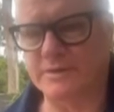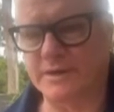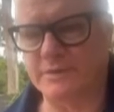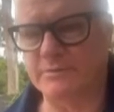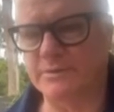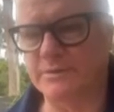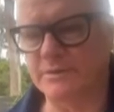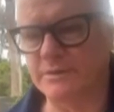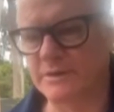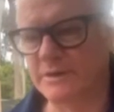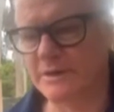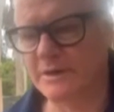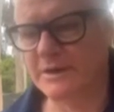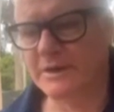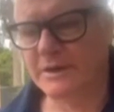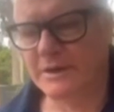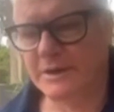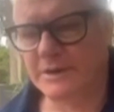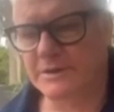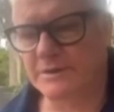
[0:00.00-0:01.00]
They were
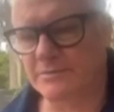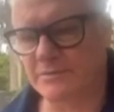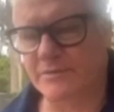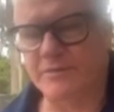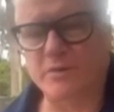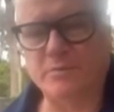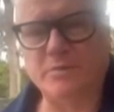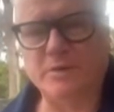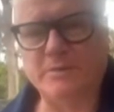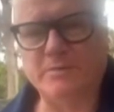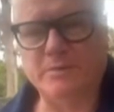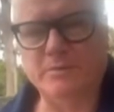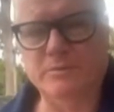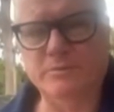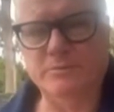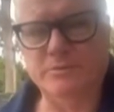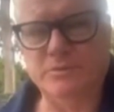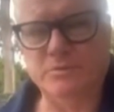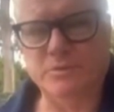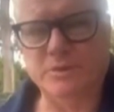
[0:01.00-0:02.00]
terrific people
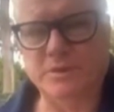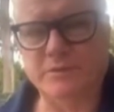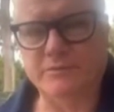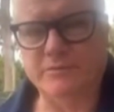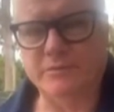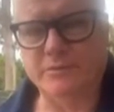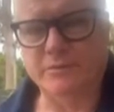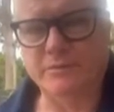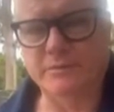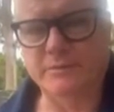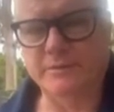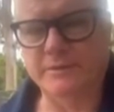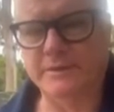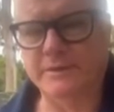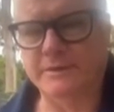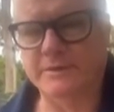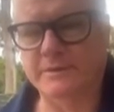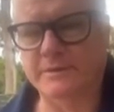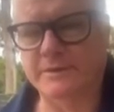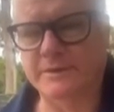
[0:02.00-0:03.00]
to work for,
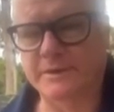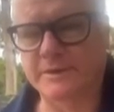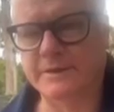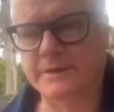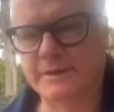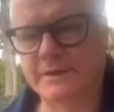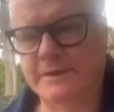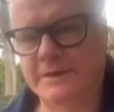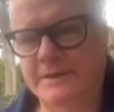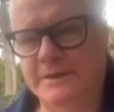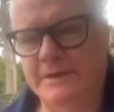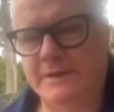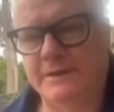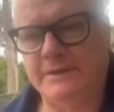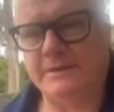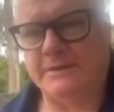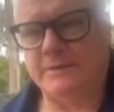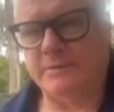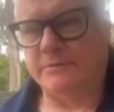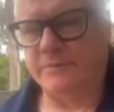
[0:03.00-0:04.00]
and
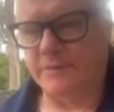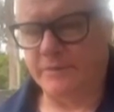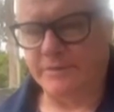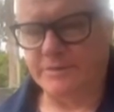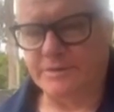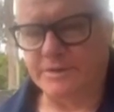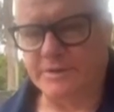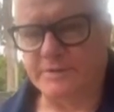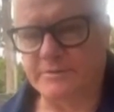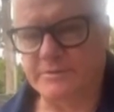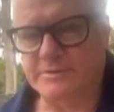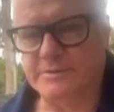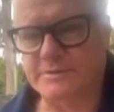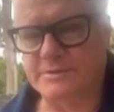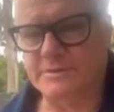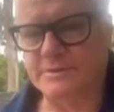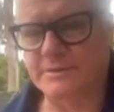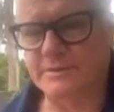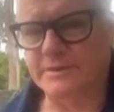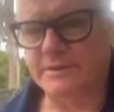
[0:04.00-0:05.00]
they were very
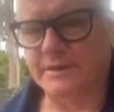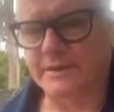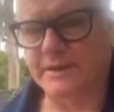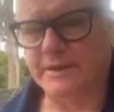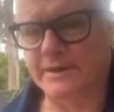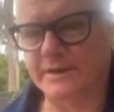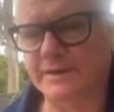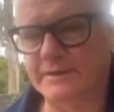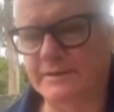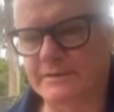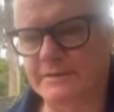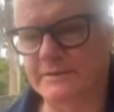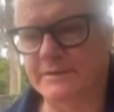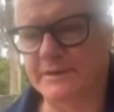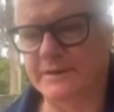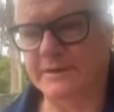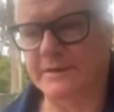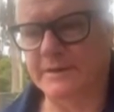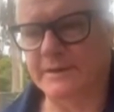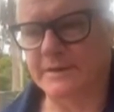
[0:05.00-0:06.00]
generous, and
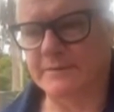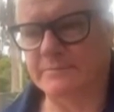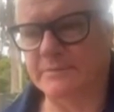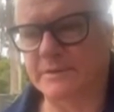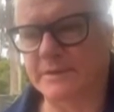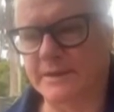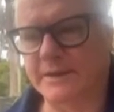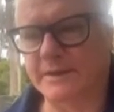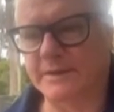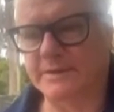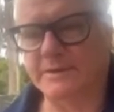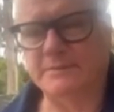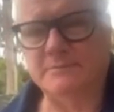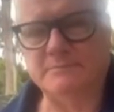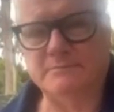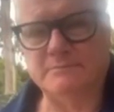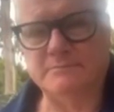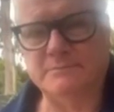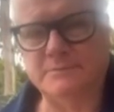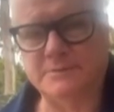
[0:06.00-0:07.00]
I'm glad I
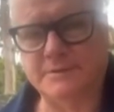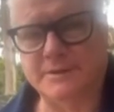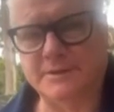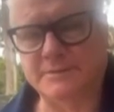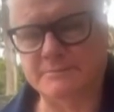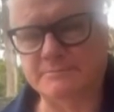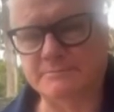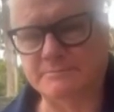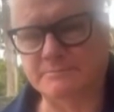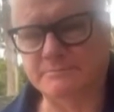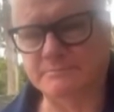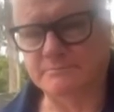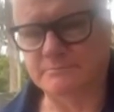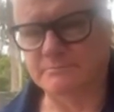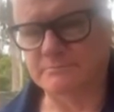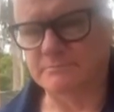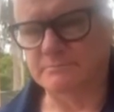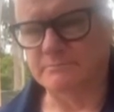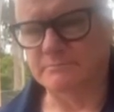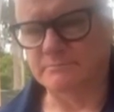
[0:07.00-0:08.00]
didn't
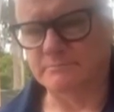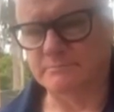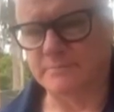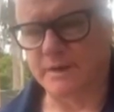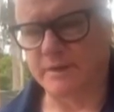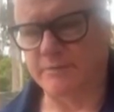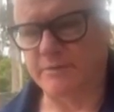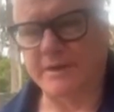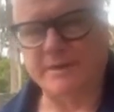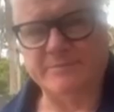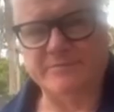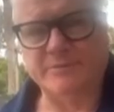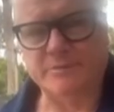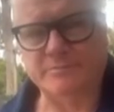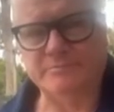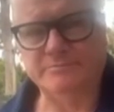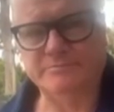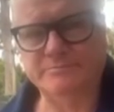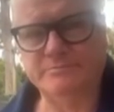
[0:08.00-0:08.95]
bugger it up for them.